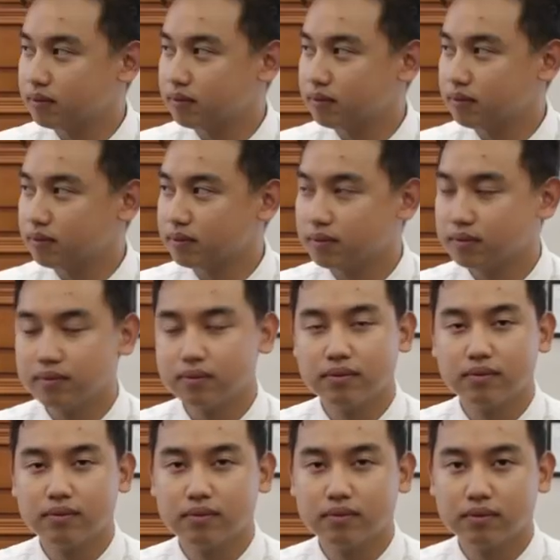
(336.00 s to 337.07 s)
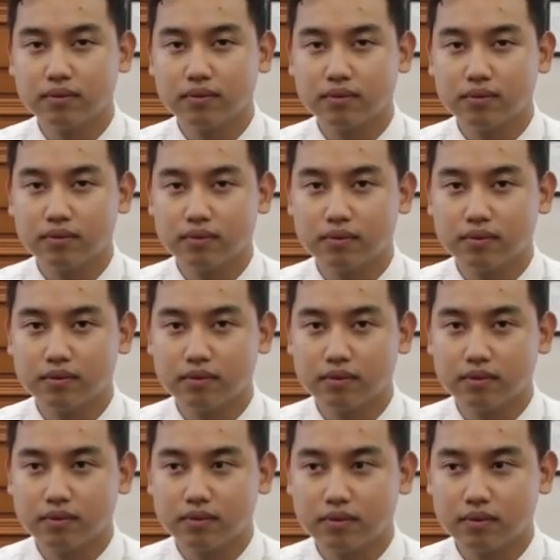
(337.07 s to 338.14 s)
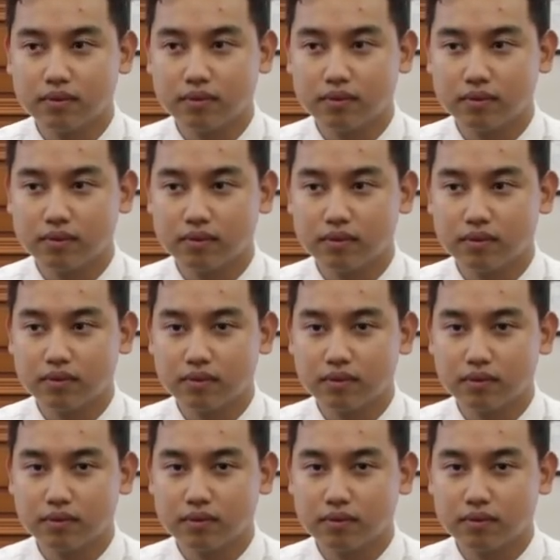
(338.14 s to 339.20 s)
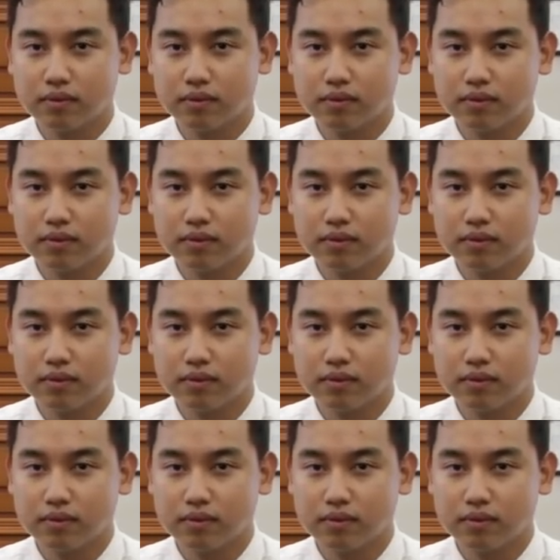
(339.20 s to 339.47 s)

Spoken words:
(not speaking)